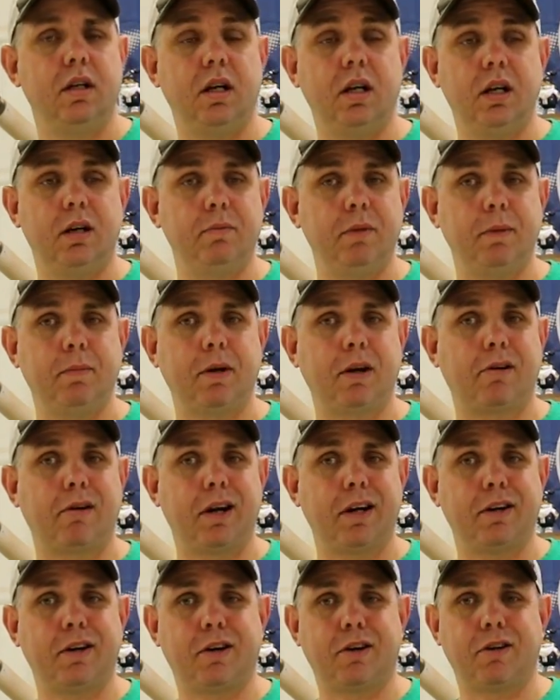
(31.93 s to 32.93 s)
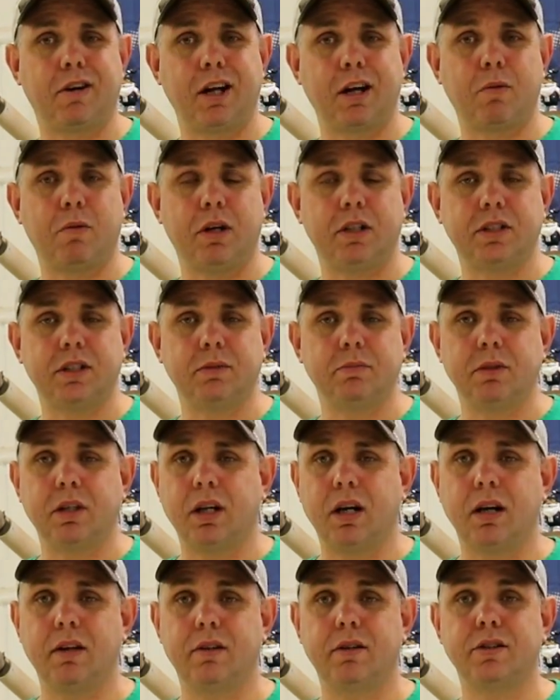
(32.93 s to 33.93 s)
Uh, me and my granddaughter like watching them
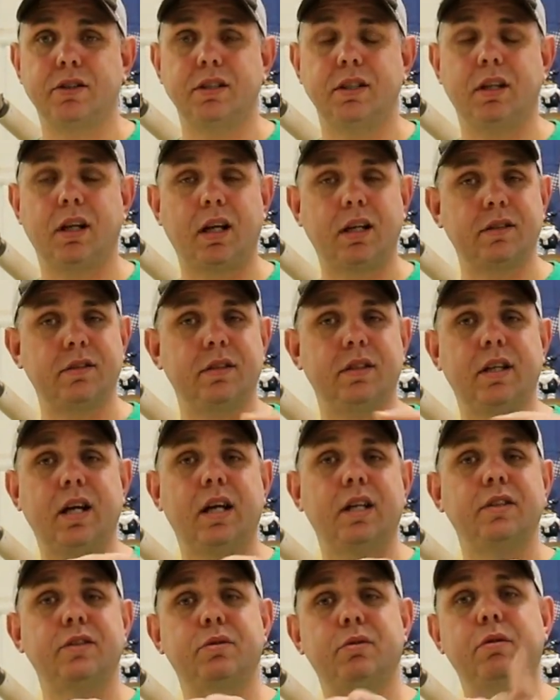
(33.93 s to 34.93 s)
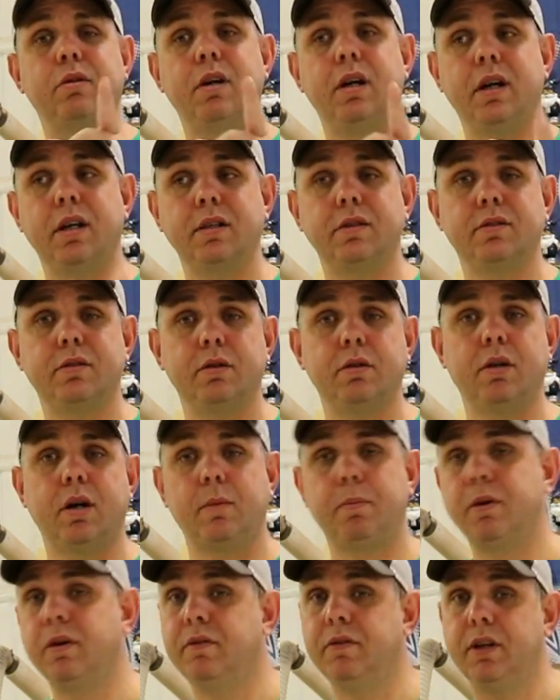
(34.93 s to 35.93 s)
together. She likes the dinosaur egg, so
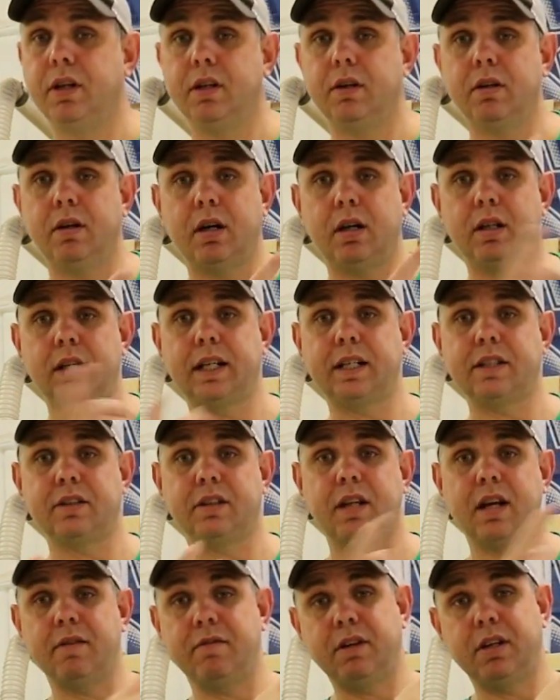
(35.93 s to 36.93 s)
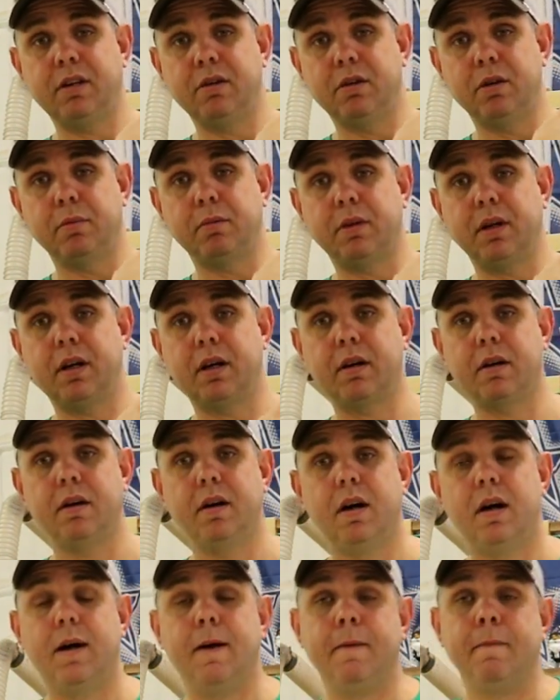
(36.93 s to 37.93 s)
I'll put a video, a link to that video up
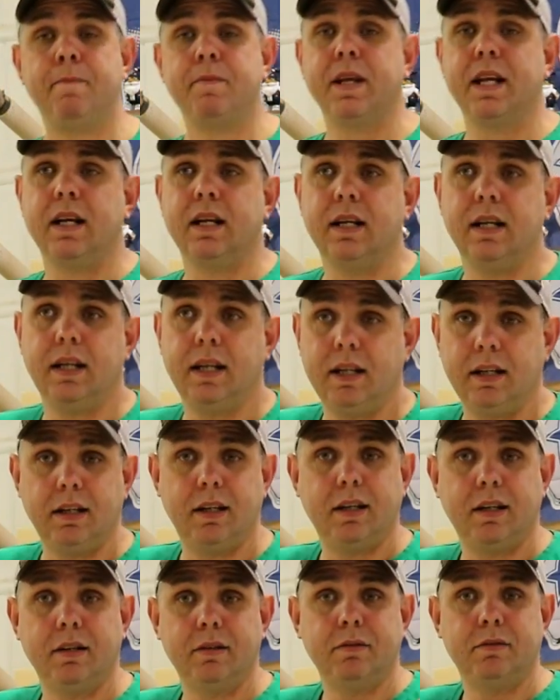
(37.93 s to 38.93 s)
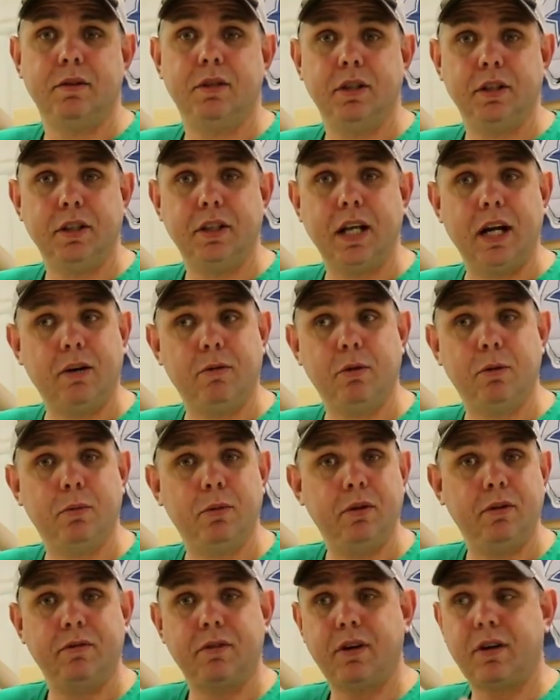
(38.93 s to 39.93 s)
there. And uh, now we'll
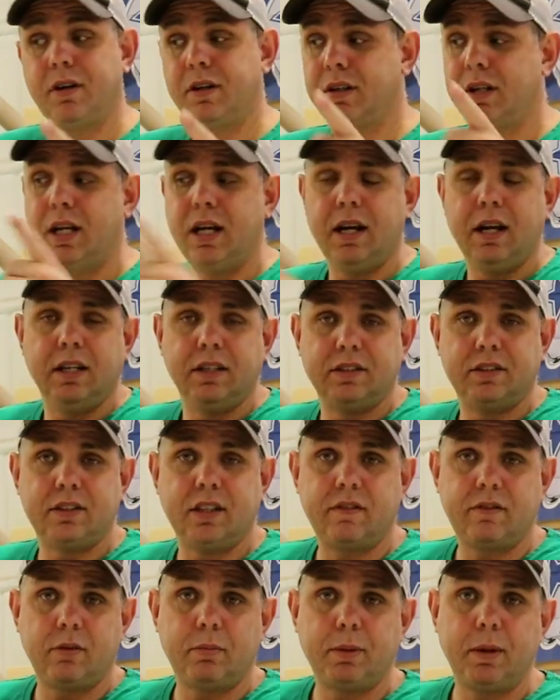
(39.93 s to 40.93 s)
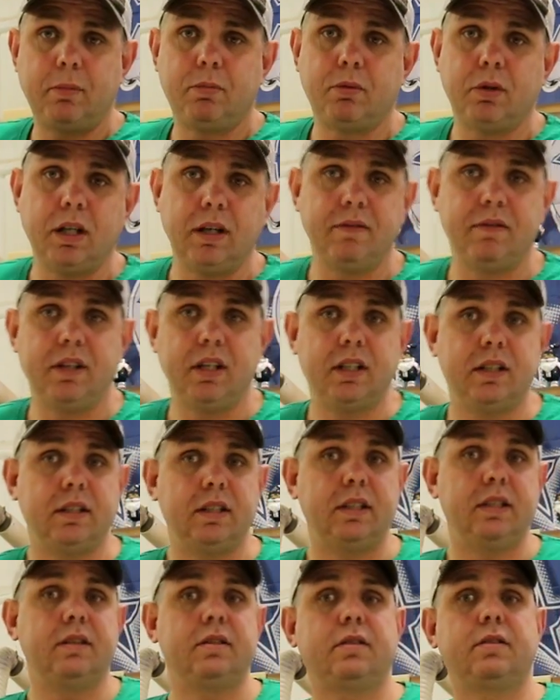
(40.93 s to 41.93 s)
move on. Several people have done
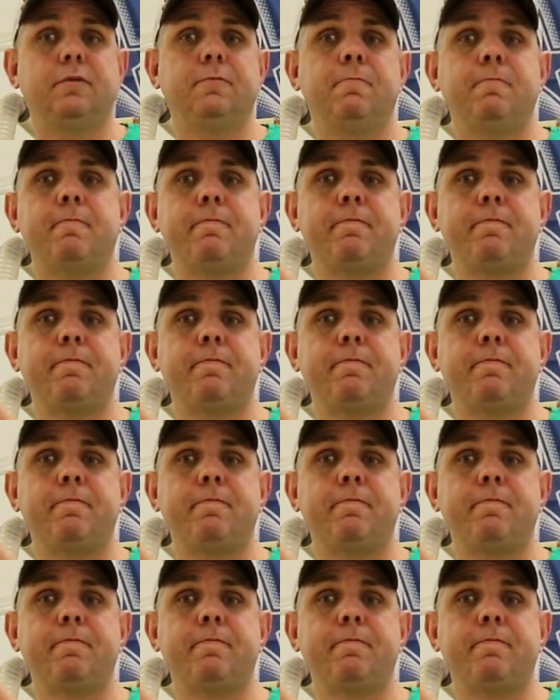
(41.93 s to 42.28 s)
this.